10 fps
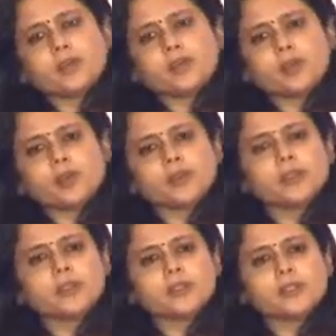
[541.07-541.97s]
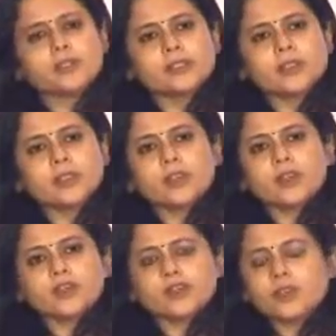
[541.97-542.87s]
sort of skill set.
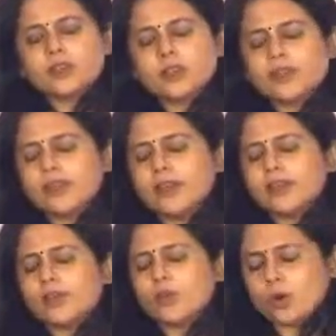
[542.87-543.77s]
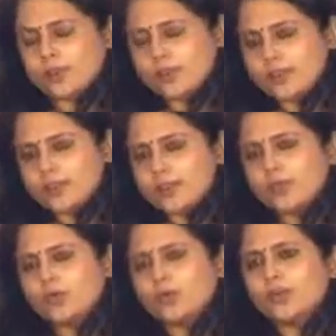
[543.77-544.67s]
So that's not a very short
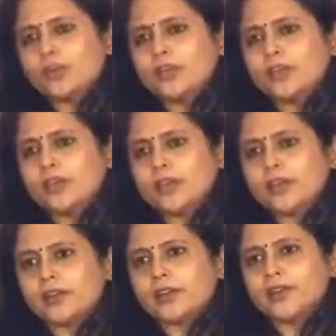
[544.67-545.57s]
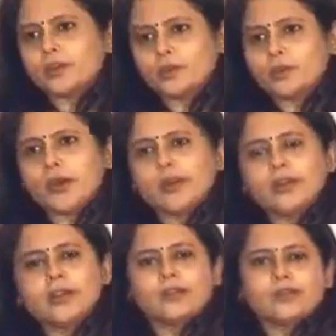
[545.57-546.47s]
answer to the career so far.
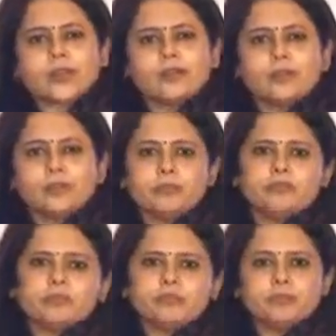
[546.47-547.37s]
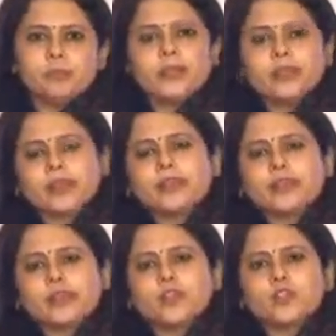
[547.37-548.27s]
So I've been
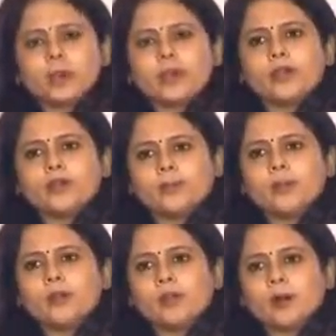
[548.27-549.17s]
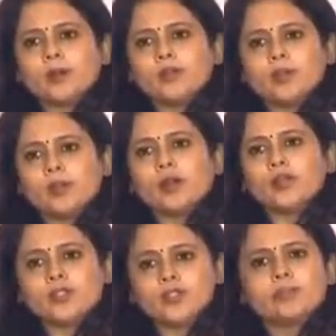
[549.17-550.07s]
lucky, enjoyed being a part of a
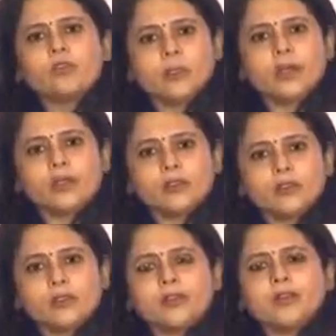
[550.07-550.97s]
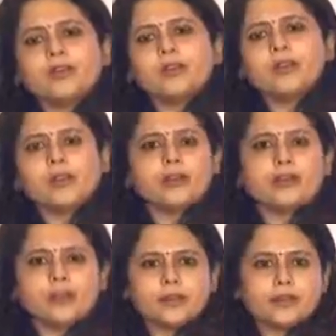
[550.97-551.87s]
large format,
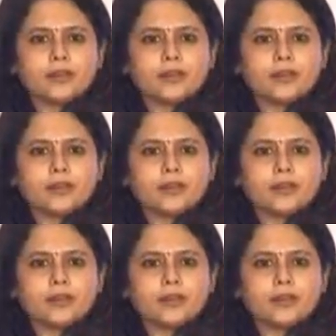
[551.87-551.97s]
and